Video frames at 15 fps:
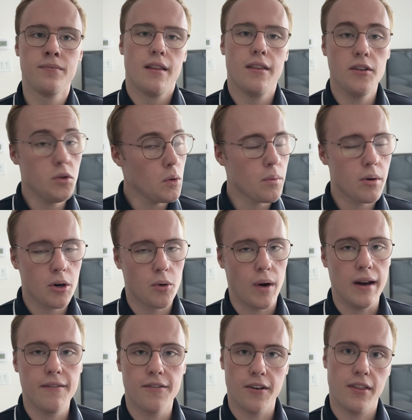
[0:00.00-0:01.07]
This would work
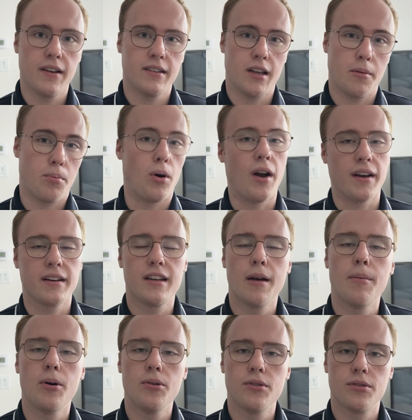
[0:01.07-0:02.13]
great for things like product
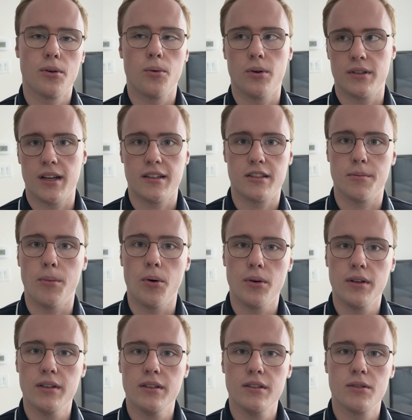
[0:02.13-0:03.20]
demos or
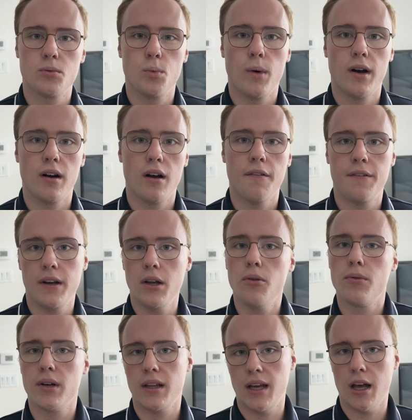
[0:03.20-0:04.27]
testimonials, where a video
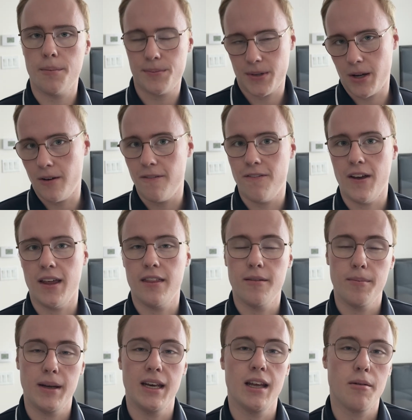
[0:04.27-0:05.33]
really helps convey the
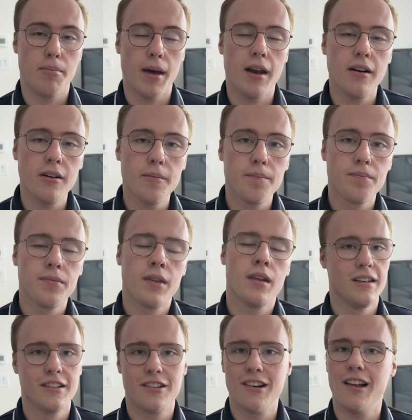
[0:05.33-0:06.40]
meaning better.
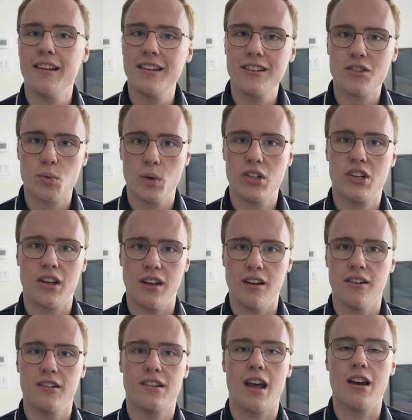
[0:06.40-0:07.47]
So now let's switch
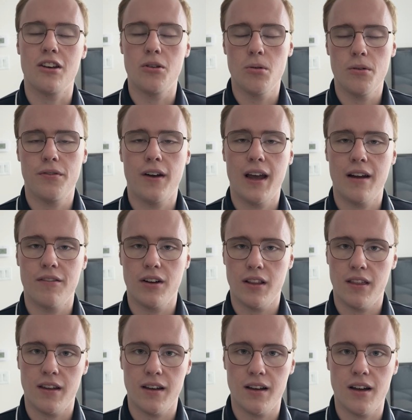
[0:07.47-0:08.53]
gears and unify
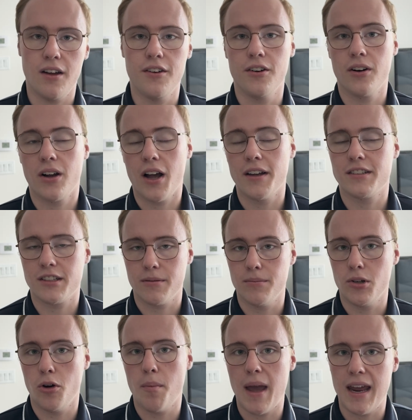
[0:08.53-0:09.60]
everything under a custom
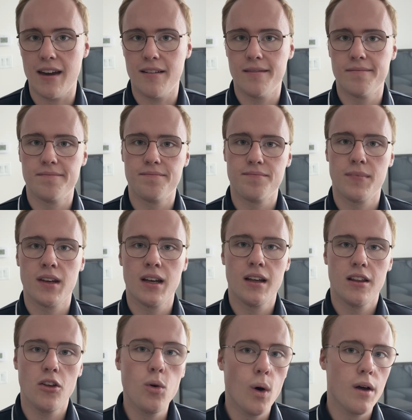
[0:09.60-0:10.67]
domain.
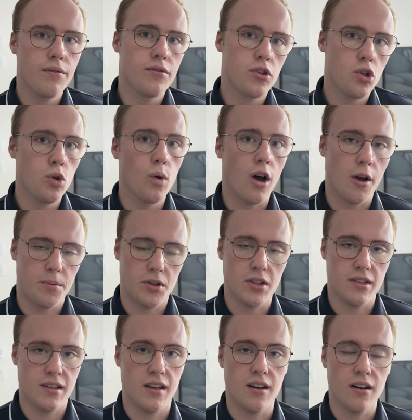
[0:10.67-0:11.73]
You have 2
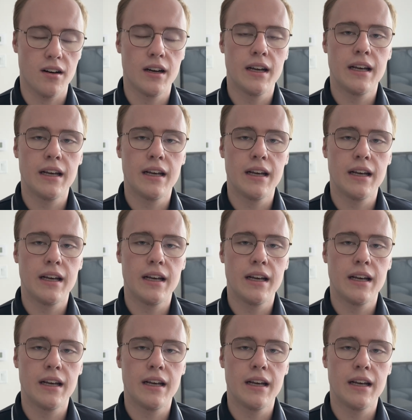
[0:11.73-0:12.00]
options here.